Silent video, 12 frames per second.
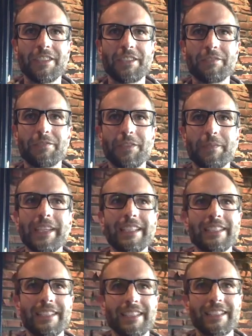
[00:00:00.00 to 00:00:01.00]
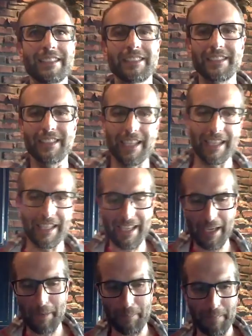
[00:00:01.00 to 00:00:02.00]
And for me, this is getting
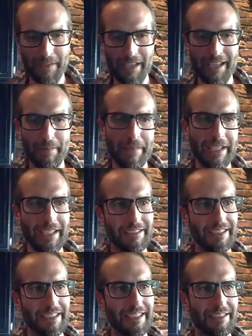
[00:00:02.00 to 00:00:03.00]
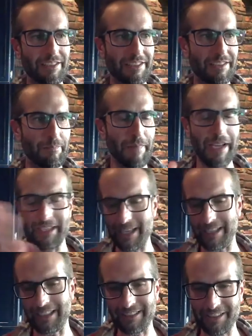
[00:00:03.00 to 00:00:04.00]
up and immediately
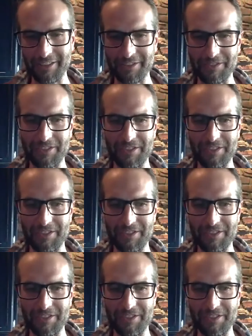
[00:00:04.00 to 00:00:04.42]
meditating. So